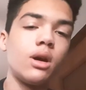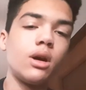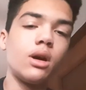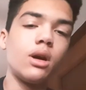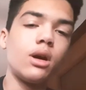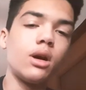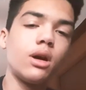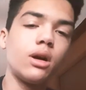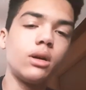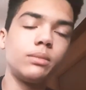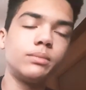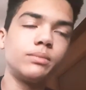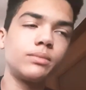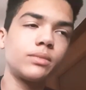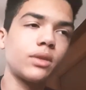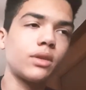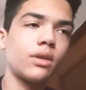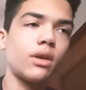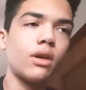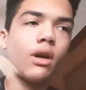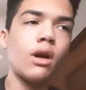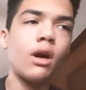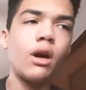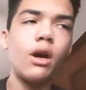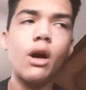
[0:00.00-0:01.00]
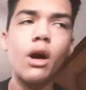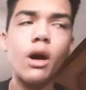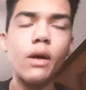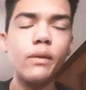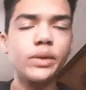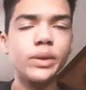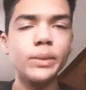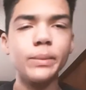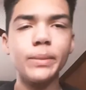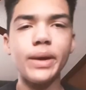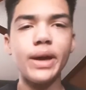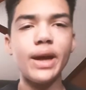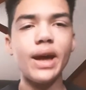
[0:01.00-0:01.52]
Um, off
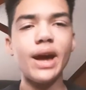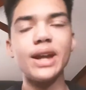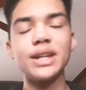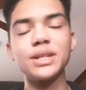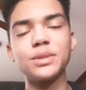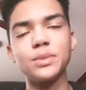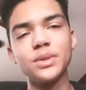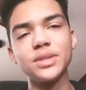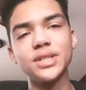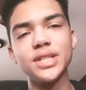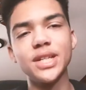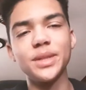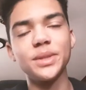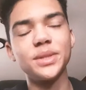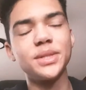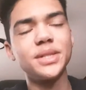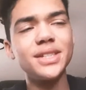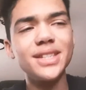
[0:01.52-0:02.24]
the bat, I just want to say this,